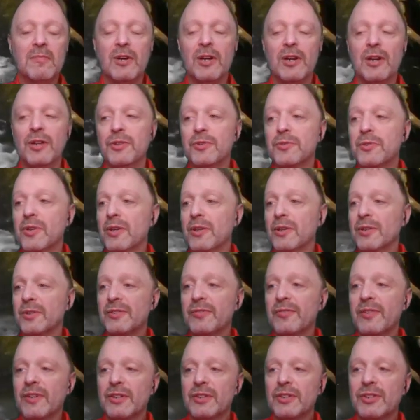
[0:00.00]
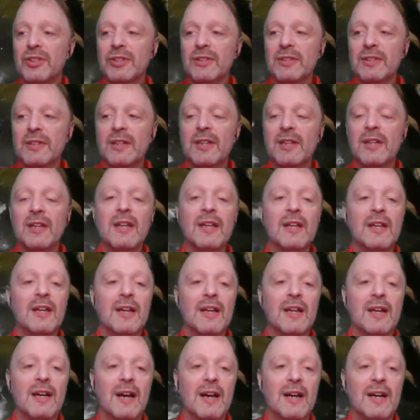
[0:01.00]
new cost function,
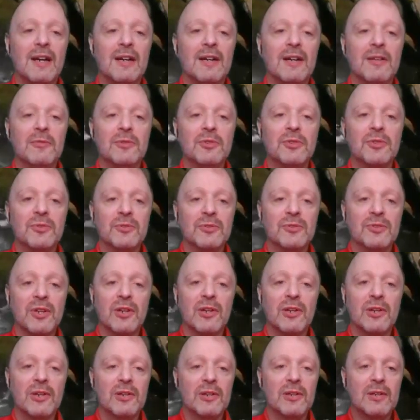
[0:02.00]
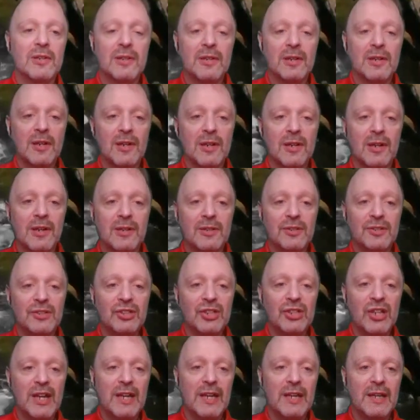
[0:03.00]
which was our
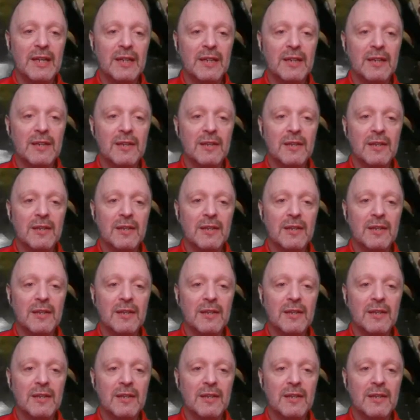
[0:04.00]
j,